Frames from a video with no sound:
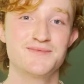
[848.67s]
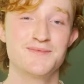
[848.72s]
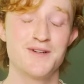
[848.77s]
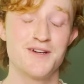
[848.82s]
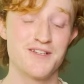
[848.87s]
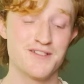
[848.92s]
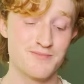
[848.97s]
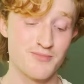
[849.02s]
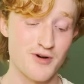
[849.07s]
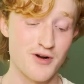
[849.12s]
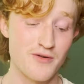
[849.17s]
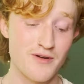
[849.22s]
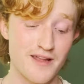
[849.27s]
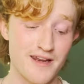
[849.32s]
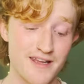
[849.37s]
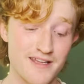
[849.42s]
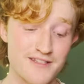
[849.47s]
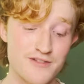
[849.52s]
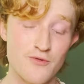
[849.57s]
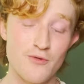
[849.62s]
because bro,
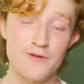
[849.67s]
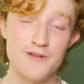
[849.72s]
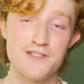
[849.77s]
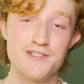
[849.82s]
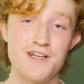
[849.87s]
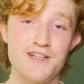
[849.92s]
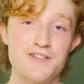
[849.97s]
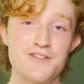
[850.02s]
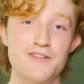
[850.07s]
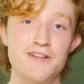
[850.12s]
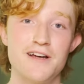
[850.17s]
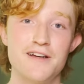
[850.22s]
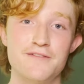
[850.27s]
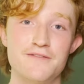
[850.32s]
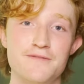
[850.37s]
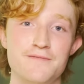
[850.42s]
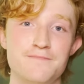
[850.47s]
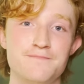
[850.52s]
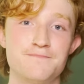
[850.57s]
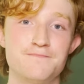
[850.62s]
it is going to change your
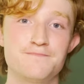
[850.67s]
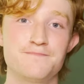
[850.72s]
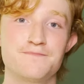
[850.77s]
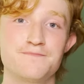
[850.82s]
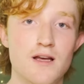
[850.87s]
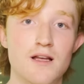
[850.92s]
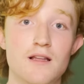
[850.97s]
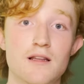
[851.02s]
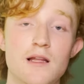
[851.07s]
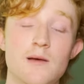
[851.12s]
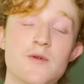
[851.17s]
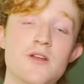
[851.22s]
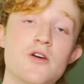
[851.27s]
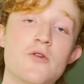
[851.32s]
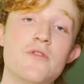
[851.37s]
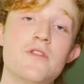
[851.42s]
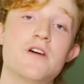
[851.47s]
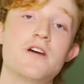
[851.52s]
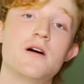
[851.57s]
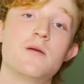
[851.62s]
life. Let me
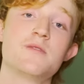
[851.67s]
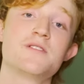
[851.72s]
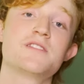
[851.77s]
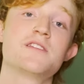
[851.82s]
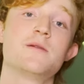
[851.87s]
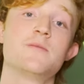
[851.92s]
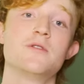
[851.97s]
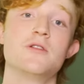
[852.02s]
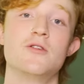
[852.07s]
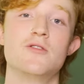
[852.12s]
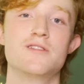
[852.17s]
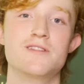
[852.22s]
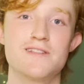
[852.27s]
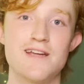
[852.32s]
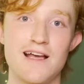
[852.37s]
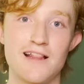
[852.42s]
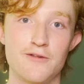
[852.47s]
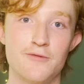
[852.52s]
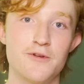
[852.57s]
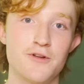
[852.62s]
know in the comments down below
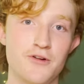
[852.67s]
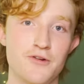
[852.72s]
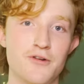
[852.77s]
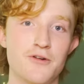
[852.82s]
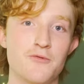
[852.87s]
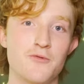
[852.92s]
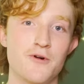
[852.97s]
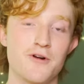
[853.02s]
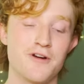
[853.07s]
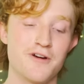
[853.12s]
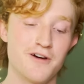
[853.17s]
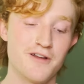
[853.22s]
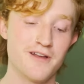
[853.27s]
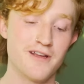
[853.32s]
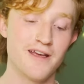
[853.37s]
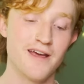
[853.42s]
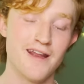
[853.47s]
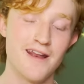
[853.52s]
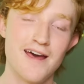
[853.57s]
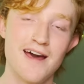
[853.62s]
exactly what you're going to work on,
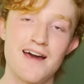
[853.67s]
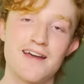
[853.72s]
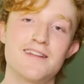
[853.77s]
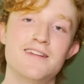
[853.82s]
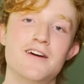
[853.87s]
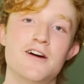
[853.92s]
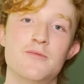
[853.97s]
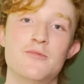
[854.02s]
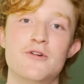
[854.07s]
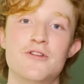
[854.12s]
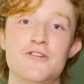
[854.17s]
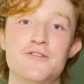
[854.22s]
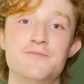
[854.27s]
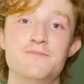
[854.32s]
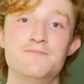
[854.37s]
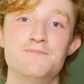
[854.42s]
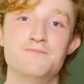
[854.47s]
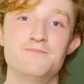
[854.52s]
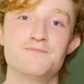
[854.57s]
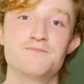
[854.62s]
and act now, brother,
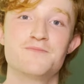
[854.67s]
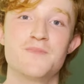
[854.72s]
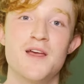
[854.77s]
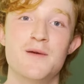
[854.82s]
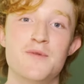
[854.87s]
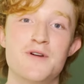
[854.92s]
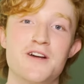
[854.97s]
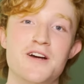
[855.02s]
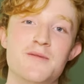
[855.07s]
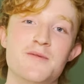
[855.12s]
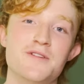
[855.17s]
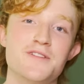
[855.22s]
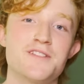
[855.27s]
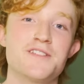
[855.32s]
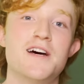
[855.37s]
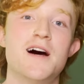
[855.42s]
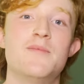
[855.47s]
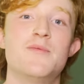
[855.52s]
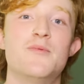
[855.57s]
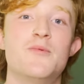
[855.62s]
and become
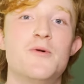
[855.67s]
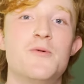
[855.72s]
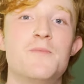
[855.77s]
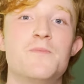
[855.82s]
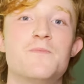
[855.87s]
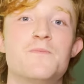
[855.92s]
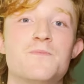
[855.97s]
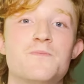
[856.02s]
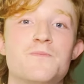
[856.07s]
unstoppable.